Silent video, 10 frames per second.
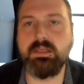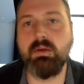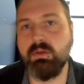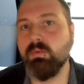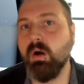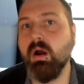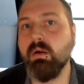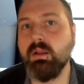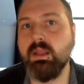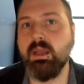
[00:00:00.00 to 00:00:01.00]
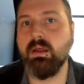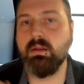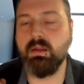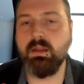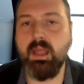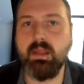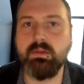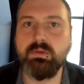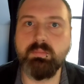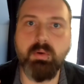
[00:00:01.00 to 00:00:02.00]
Now, you are
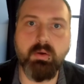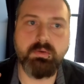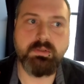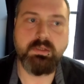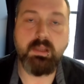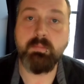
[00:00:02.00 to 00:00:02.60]
allowed to post